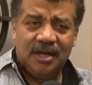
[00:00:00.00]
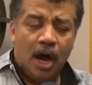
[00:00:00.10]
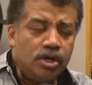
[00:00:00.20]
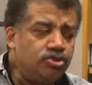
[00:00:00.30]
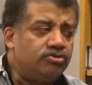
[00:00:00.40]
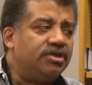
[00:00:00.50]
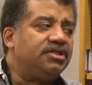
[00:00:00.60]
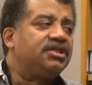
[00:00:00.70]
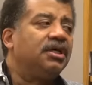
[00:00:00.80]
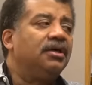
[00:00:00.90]

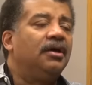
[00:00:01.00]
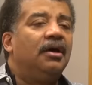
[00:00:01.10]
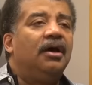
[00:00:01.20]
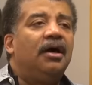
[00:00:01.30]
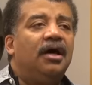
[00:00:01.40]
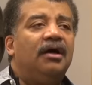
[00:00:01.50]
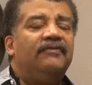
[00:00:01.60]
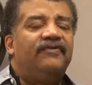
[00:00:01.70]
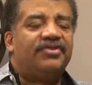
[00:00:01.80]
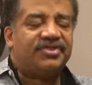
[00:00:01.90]
Hundreds
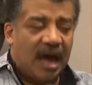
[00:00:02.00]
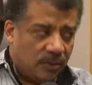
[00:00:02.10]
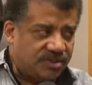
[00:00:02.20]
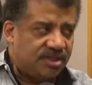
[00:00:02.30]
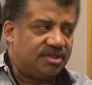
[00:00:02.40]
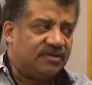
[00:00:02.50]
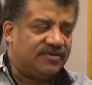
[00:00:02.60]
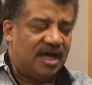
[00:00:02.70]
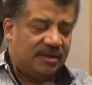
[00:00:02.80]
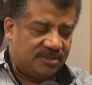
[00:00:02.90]
of thousands of
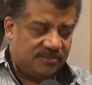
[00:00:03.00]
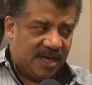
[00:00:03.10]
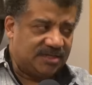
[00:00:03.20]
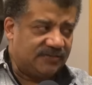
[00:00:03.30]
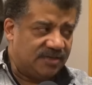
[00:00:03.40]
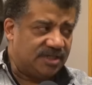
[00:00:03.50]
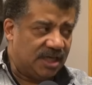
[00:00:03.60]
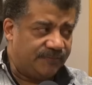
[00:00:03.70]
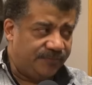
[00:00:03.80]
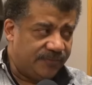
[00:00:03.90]
times the mass of the
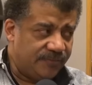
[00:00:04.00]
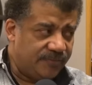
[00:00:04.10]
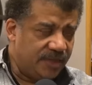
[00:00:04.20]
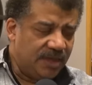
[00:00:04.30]
sun. Wow.